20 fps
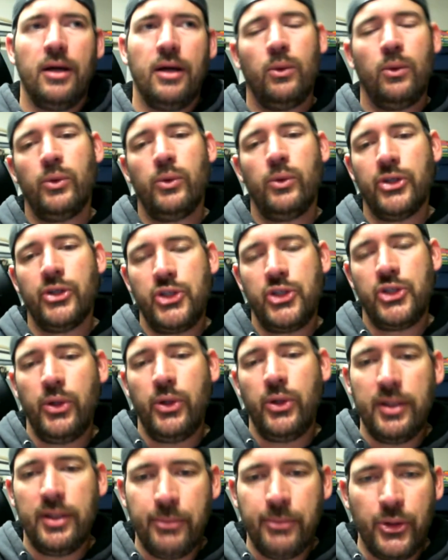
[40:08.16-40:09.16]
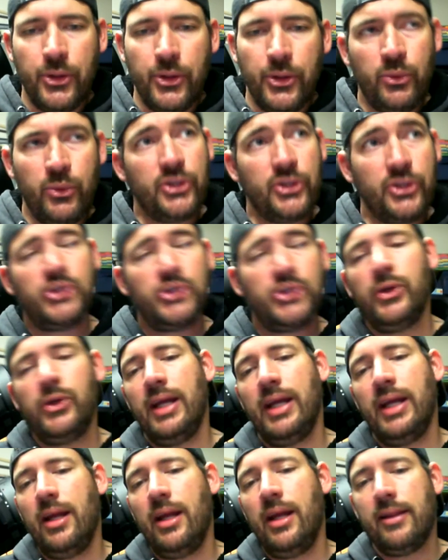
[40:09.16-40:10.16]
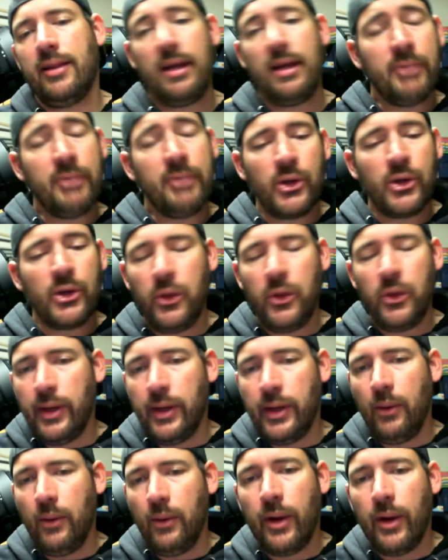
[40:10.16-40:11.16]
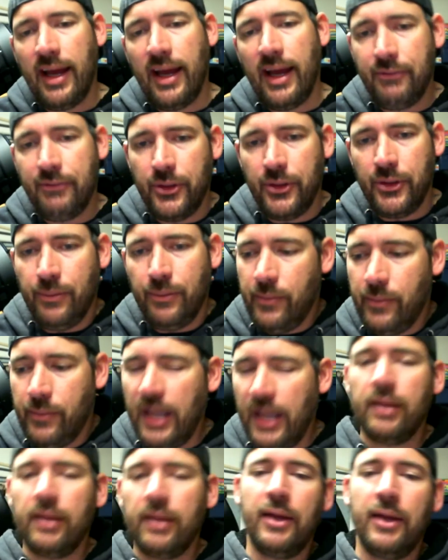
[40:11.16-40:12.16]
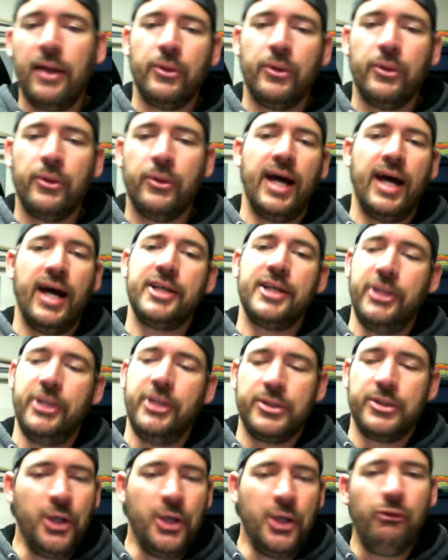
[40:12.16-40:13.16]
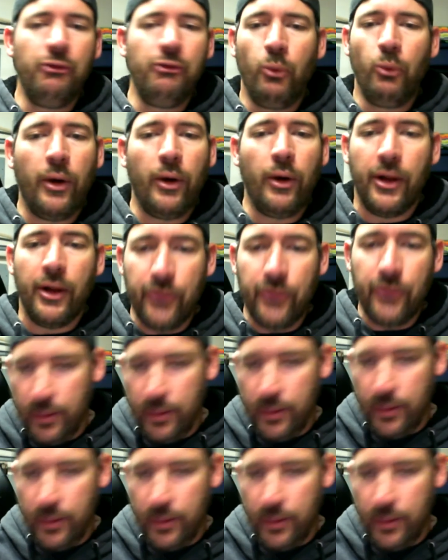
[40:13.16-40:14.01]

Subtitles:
When you're shooting the moon, when you're shooting anything, Milky Way, what have you, anything where the ISO is over 100,